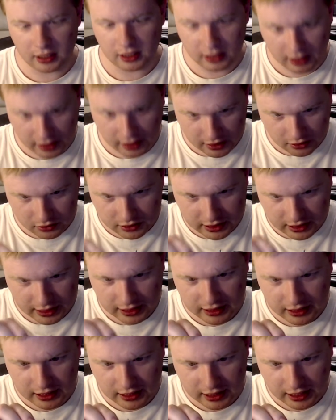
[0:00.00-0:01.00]
It'll sit
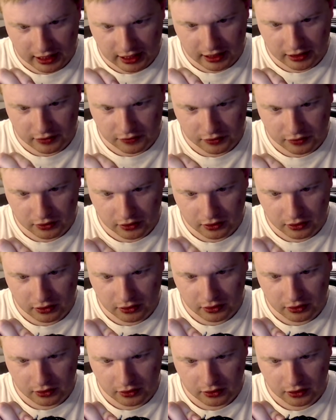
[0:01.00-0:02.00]
in there if
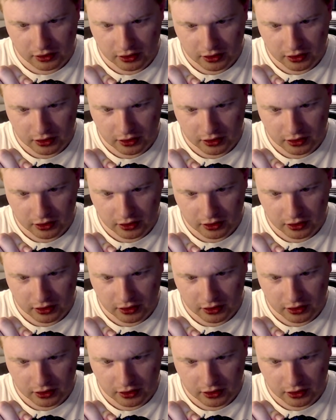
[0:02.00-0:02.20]
you